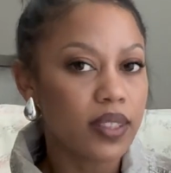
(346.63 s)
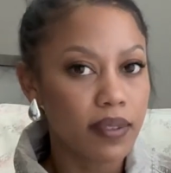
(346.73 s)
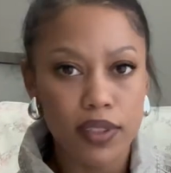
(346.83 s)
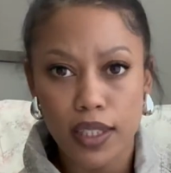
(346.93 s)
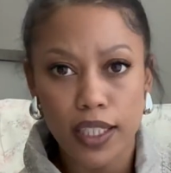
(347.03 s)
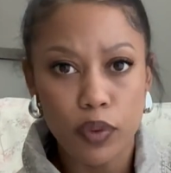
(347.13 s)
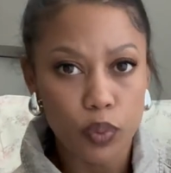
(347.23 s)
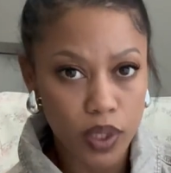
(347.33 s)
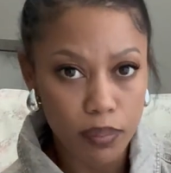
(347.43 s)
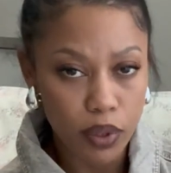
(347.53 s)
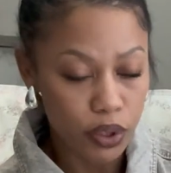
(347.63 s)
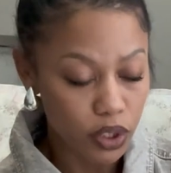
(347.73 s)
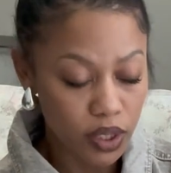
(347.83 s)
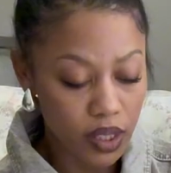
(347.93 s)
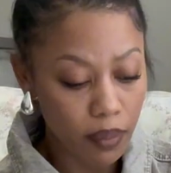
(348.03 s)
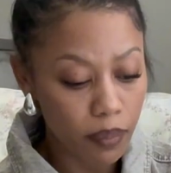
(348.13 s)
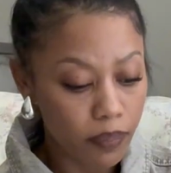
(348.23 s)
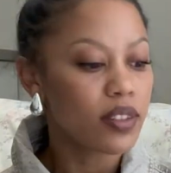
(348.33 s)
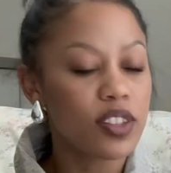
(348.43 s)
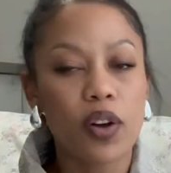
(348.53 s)
definitely repurchase them.
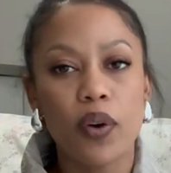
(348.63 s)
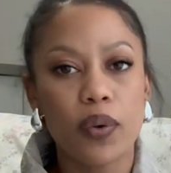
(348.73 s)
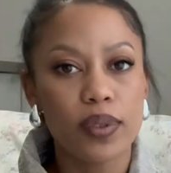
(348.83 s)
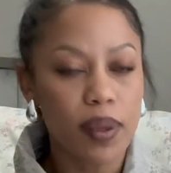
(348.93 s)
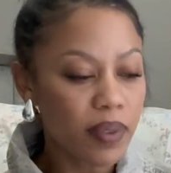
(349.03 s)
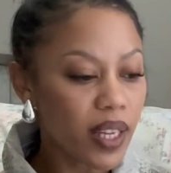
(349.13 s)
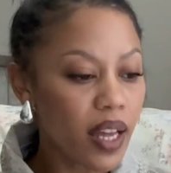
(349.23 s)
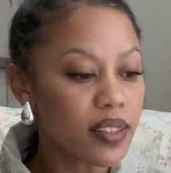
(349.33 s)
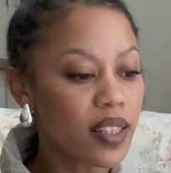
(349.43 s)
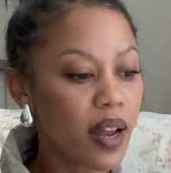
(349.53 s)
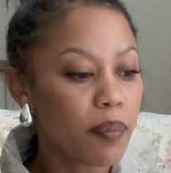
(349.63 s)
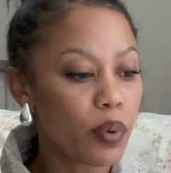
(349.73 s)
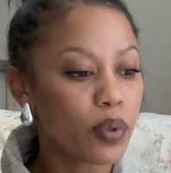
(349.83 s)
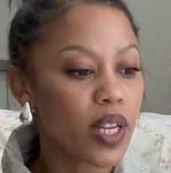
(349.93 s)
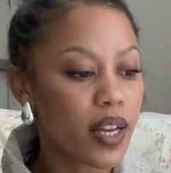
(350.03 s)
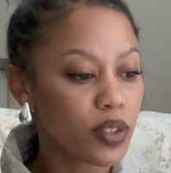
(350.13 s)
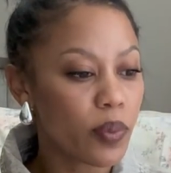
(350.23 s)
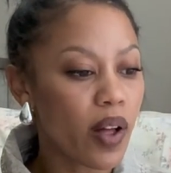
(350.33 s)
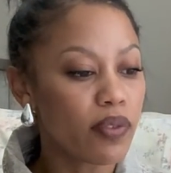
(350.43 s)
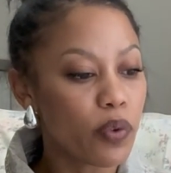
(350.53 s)
So something else that I bought as
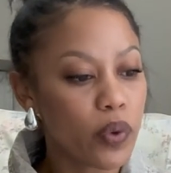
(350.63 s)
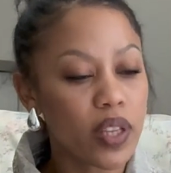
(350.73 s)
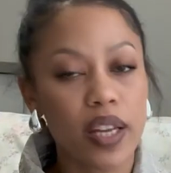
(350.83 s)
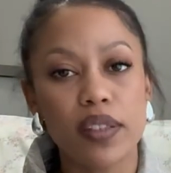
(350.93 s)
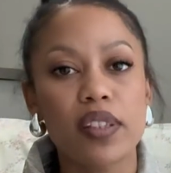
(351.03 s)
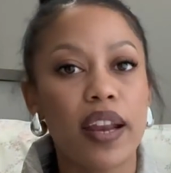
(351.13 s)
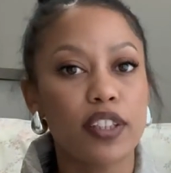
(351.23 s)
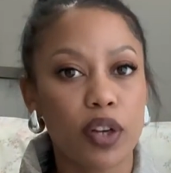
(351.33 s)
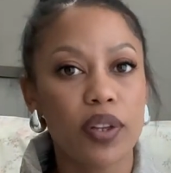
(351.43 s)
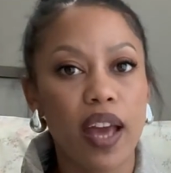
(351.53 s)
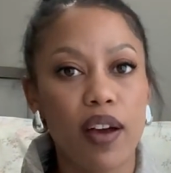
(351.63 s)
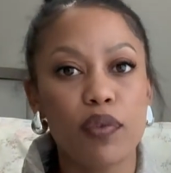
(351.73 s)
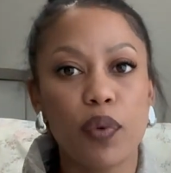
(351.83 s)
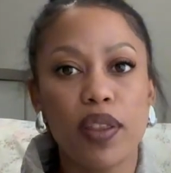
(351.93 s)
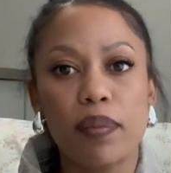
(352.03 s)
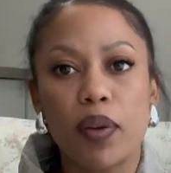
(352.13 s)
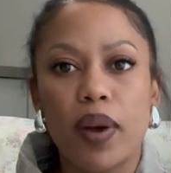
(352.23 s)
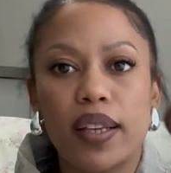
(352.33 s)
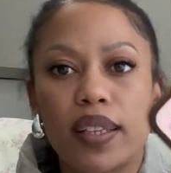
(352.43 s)
well for the nails that I don't have with me right